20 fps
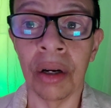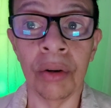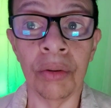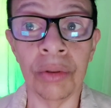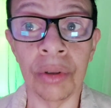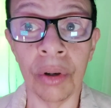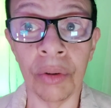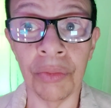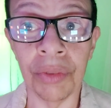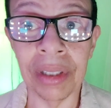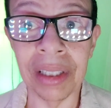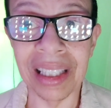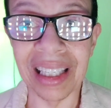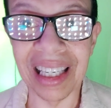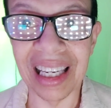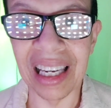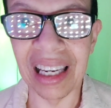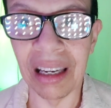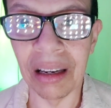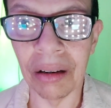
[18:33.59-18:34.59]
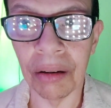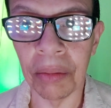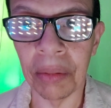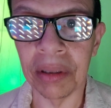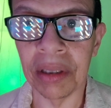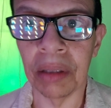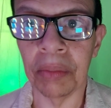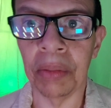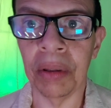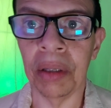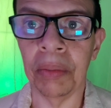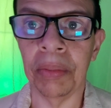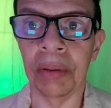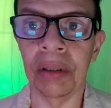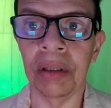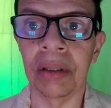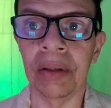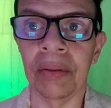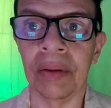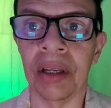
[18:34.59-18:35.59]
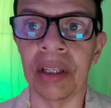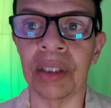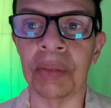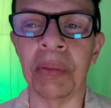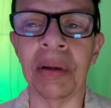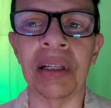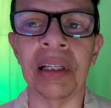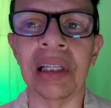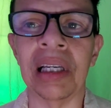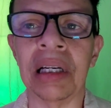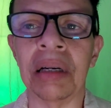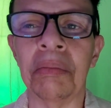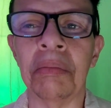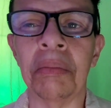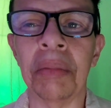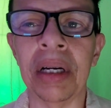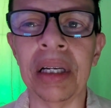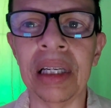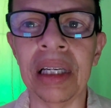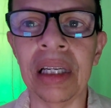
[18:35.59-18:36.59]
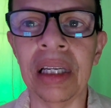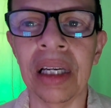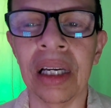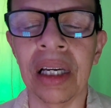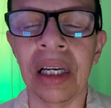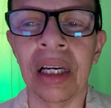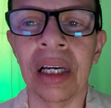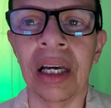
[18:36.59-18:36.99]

who don't really care about the people and spend a lot of money